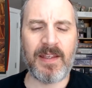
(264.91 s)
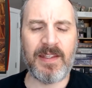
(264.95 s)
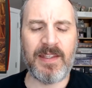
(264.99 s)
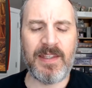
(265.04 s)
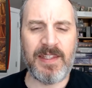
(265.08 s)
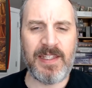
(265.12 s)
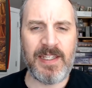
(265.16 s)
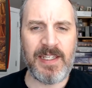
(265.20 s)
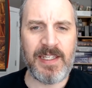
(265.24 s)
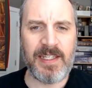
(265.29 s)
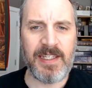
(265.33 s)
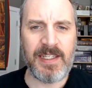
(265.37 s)

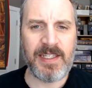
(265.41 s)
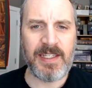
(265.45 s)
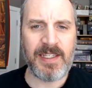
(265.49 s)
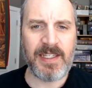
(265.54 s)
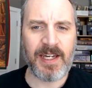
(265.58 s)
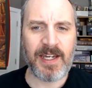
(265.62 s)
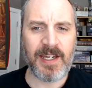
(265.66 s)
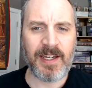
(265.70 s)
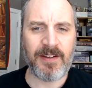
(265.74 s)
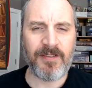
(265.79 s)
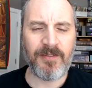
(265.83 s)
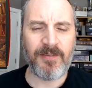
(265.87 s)
The
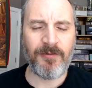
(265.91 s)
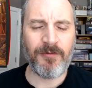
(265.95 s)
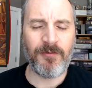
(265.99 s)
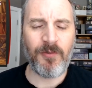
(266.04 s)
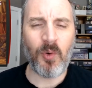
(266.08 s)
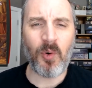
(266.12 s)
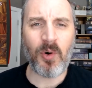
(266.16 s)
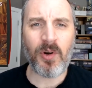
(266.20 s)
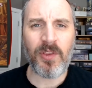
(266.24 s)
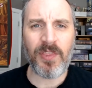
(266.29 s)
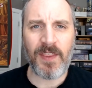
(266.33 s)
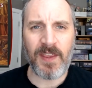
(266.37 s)

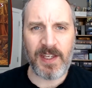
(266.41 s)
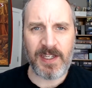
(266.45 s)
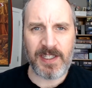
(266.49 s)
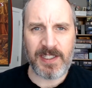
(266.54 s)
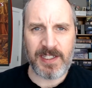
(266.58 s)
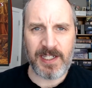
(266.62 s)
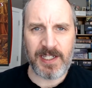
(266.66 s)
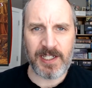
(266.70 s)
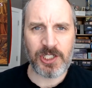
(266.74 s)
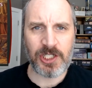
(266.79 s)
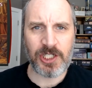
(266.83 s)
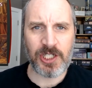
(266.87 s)
4th
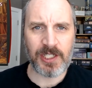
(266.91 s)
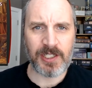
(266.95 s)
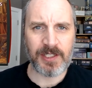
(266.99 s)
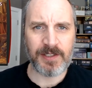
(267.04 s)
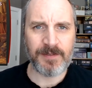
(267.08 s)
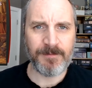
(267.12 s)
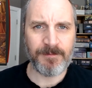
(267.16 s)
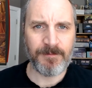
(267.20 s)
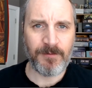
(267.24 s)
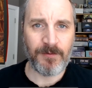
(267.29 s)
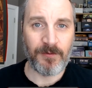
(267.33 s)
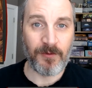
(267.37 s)
edition
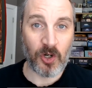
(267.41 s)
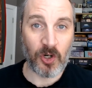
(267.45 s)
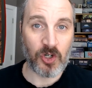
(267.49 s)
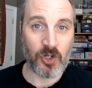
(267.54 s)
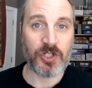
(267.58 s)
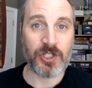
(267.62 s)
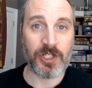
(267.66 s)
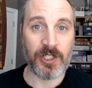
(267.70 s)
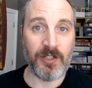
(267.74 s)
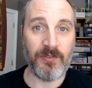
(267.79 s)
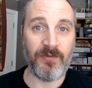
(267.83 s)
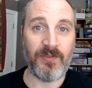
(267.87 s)

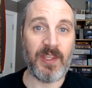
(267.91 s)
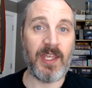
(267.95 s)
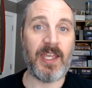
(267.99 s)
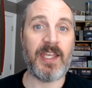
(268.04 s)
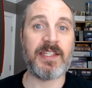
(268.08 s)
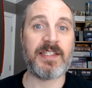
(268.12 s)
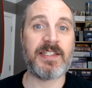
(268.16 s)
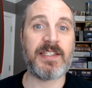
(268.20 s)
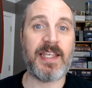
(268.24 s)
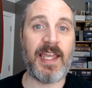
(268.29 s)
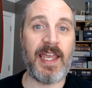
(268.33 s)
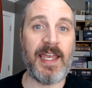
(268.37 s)
version of
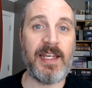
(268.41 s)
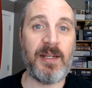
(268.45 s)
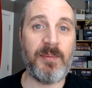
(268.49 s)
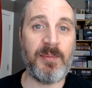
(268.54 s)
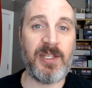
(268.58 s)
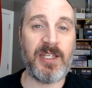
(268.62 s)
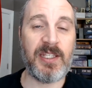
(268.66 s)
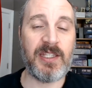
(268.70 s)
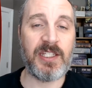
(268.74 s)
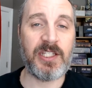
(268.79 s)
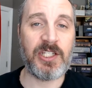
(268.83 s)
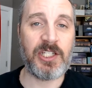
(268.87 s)
this,
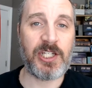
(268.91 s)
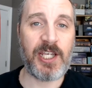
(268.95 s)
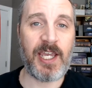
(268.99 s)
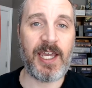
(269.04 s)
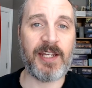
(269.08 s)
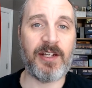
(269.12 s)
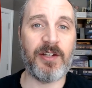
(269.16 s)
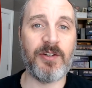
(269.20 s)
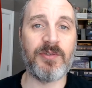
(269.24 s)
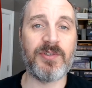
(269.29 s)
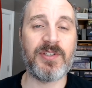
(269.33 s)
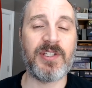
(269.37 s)
Enemy in the
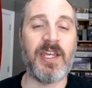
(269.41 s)
Shadows,